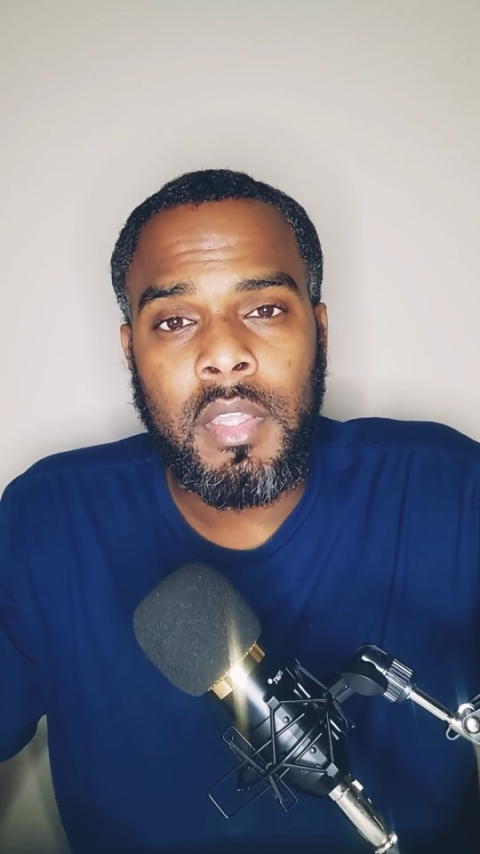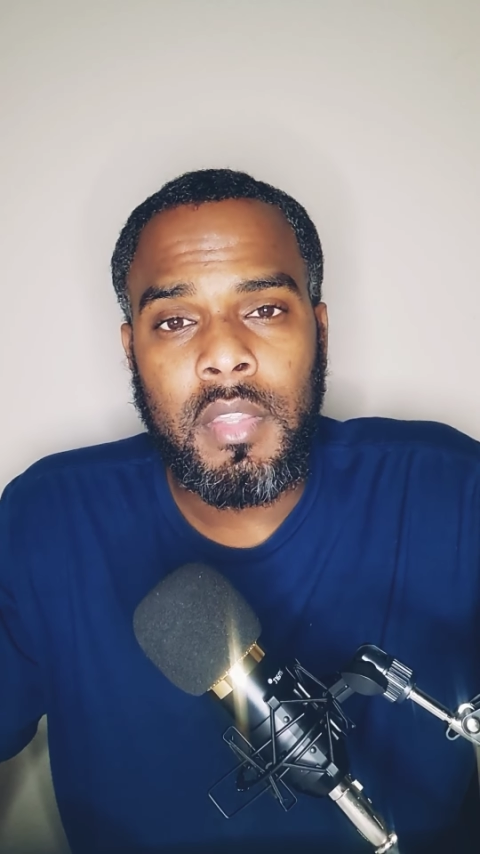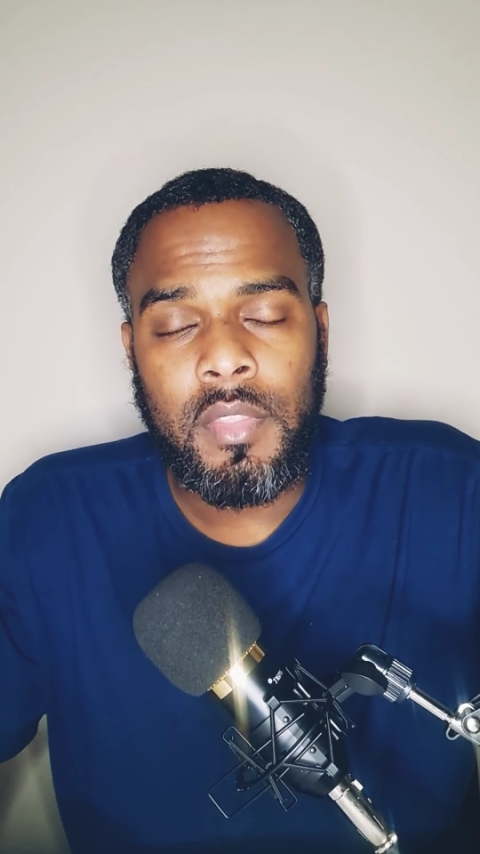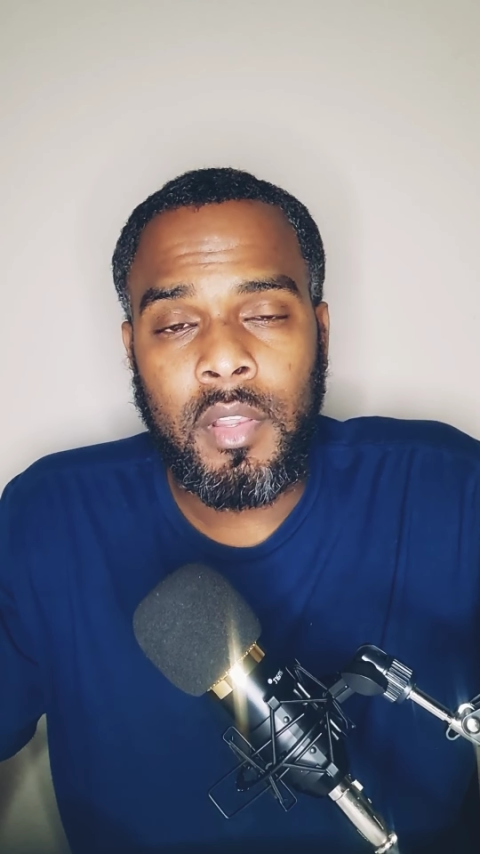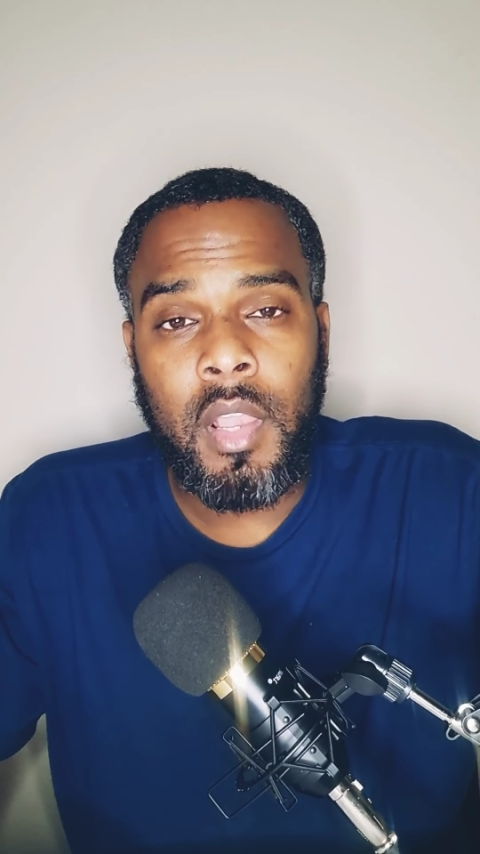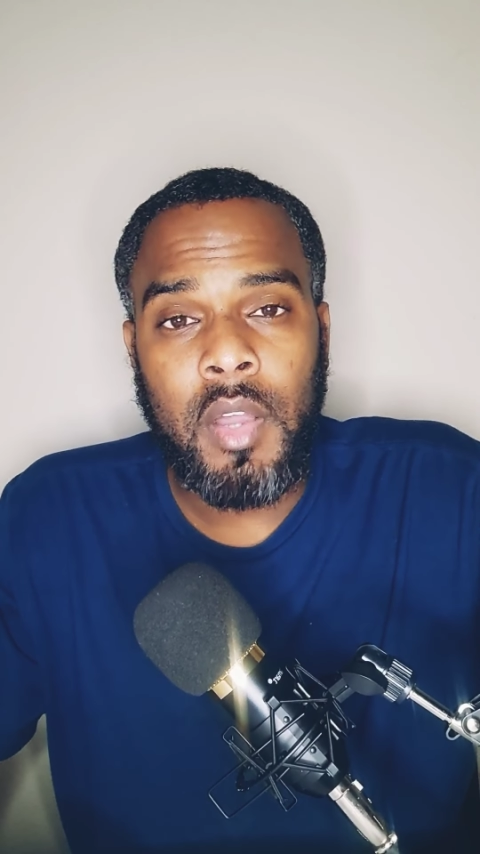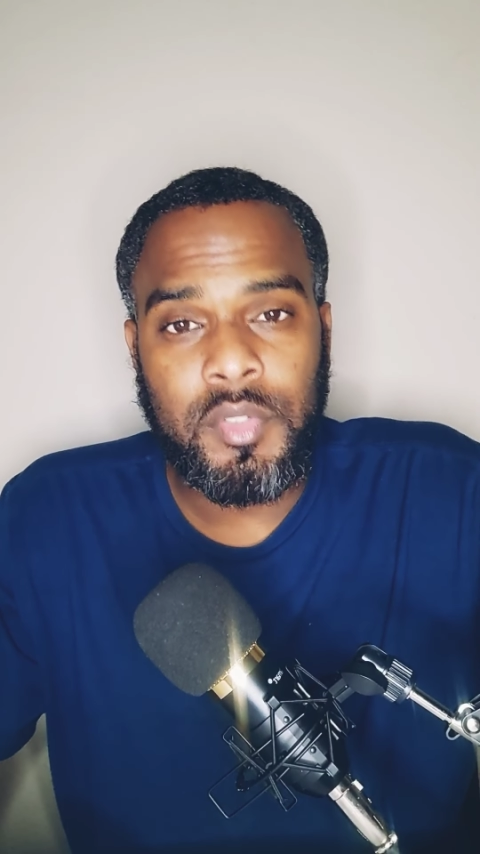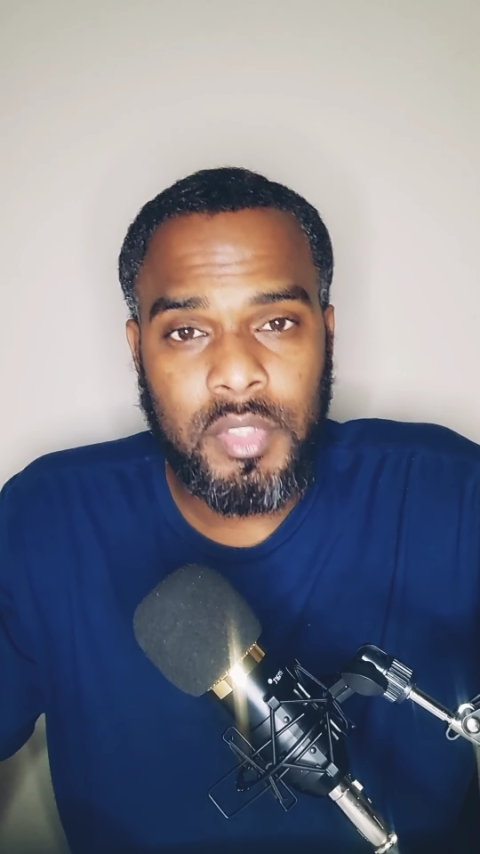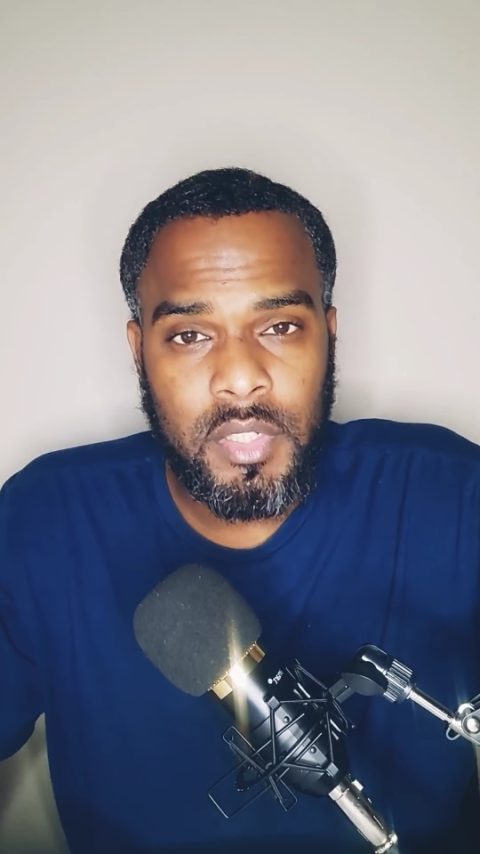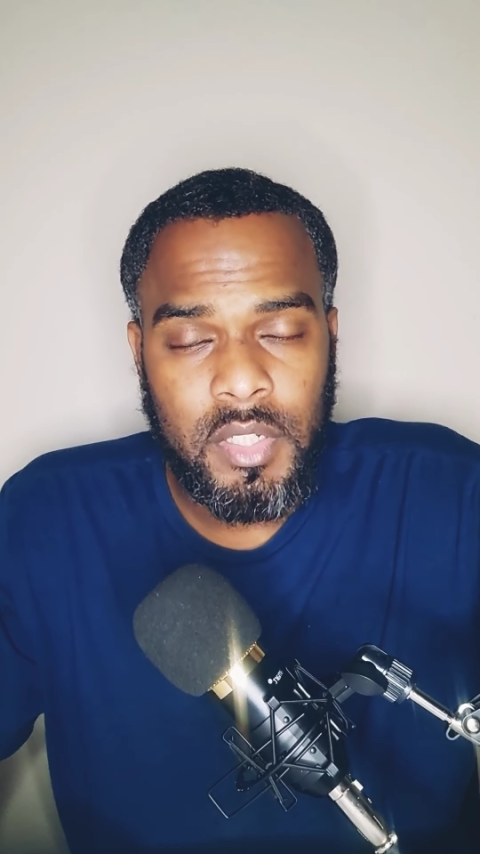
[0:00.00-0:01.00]
the law
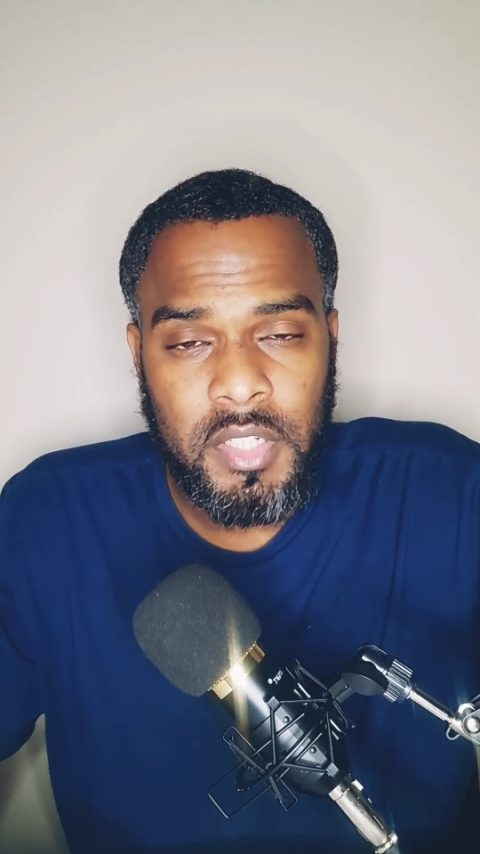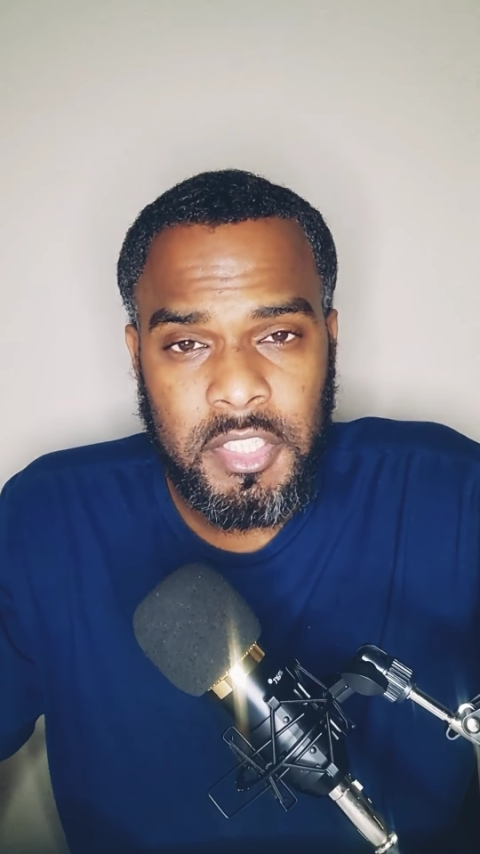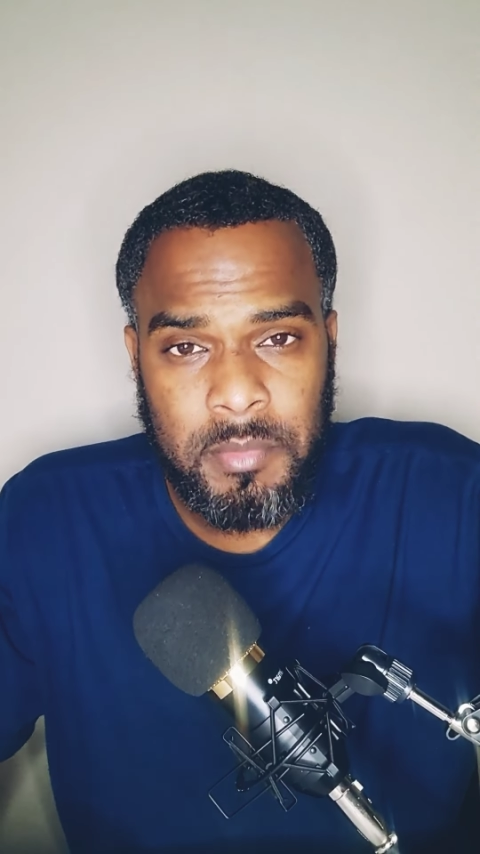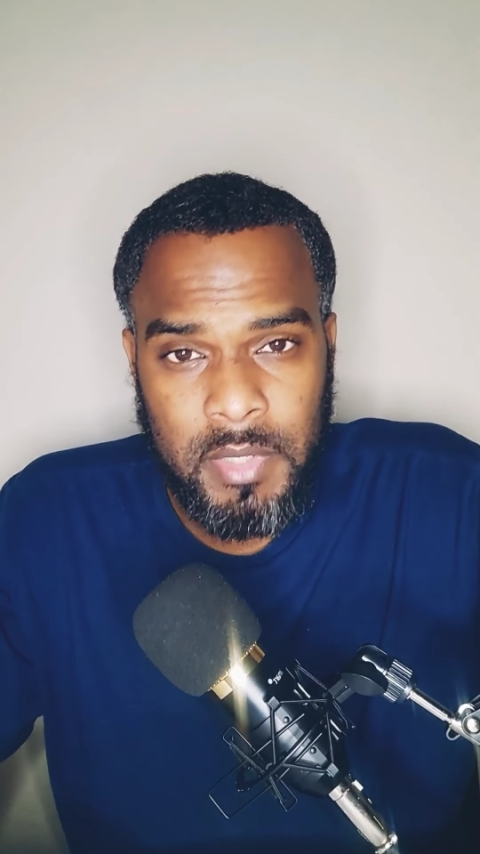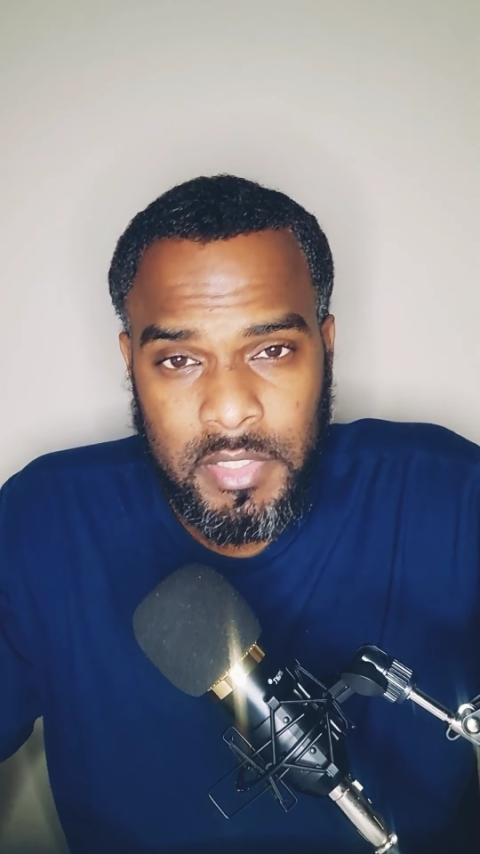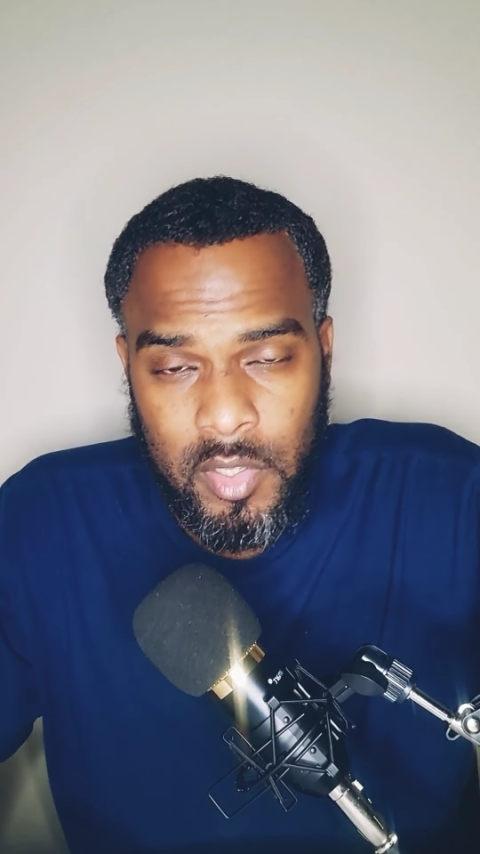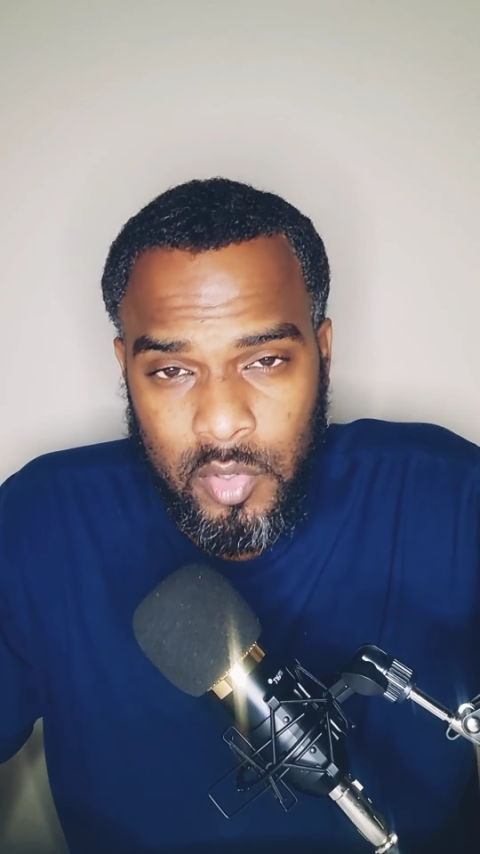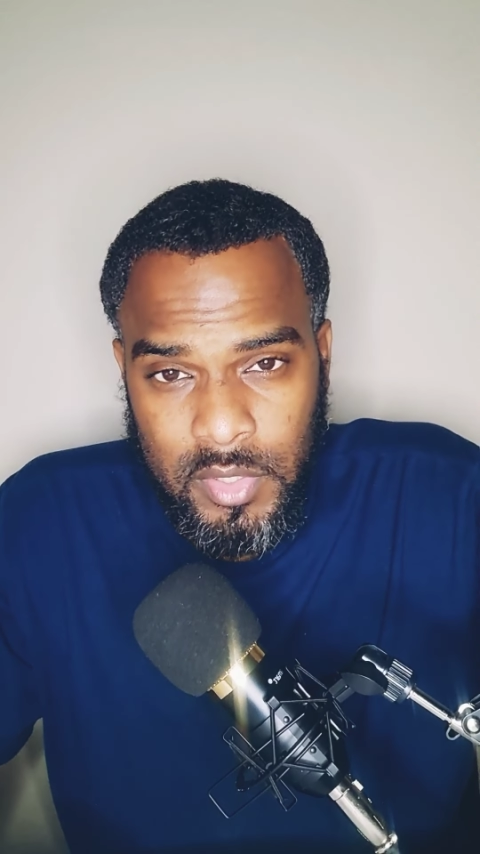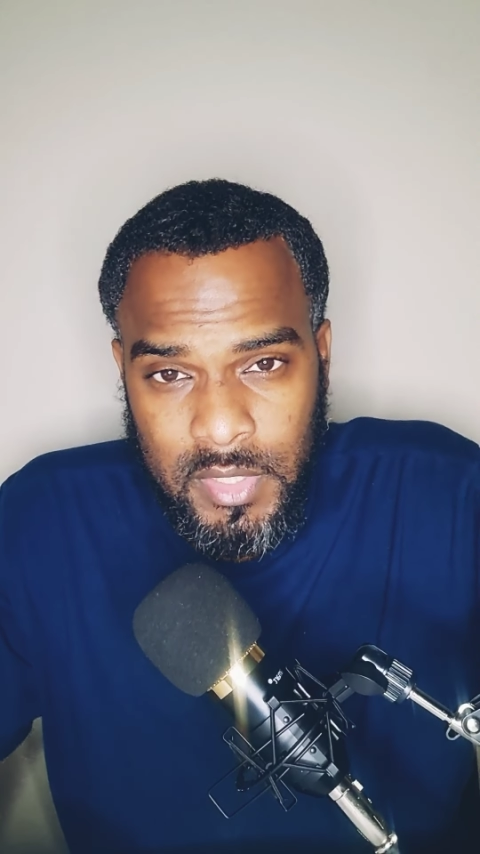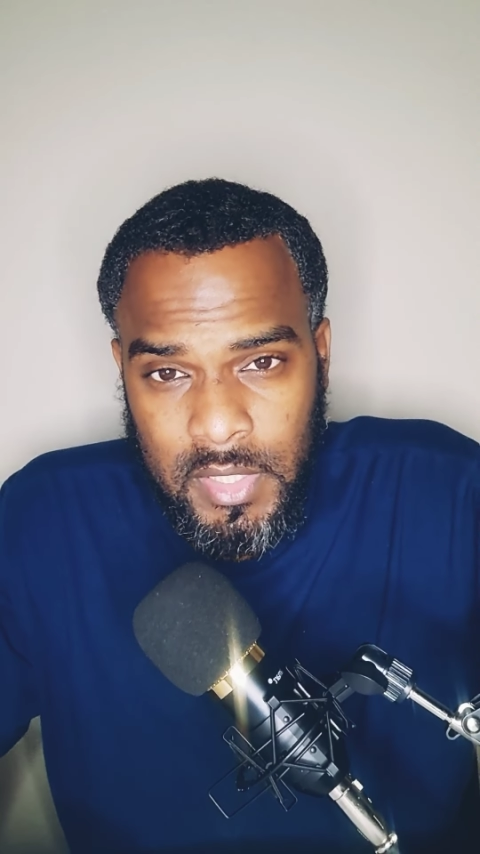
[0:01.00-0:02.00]
to her husband as long
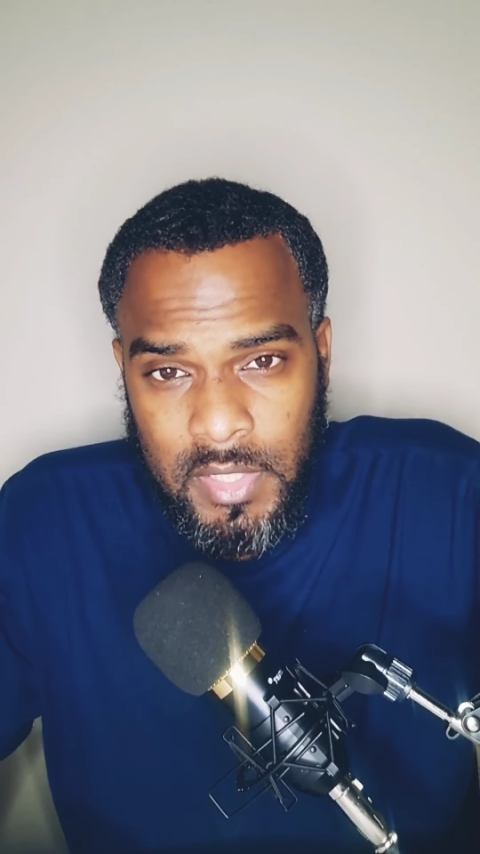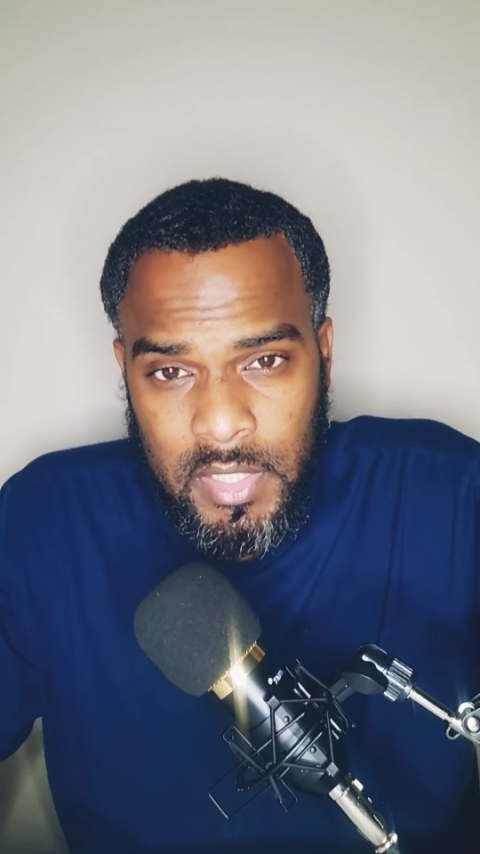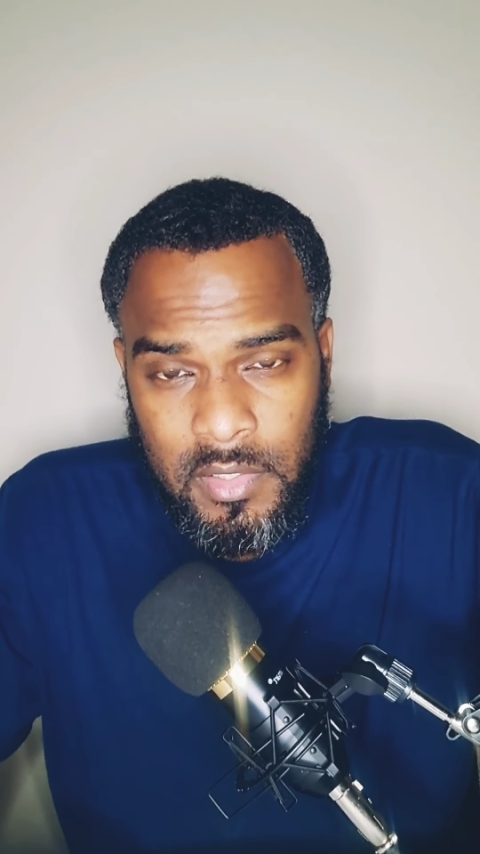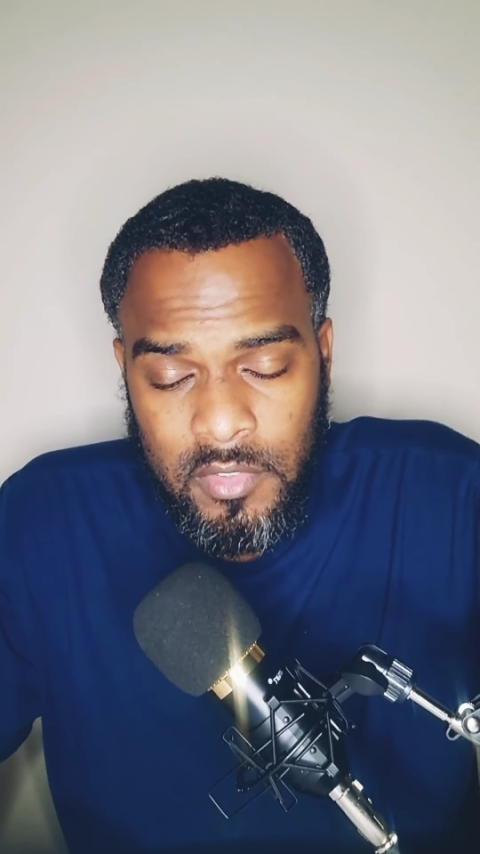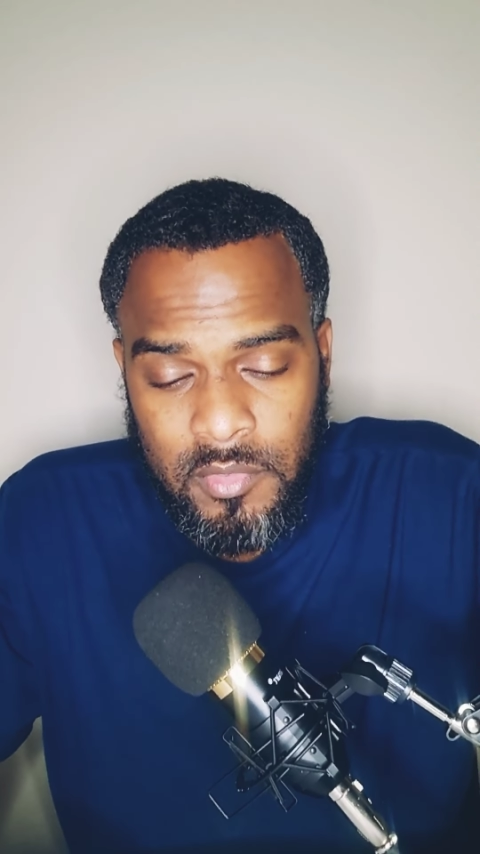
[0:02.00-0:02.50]
as he lives.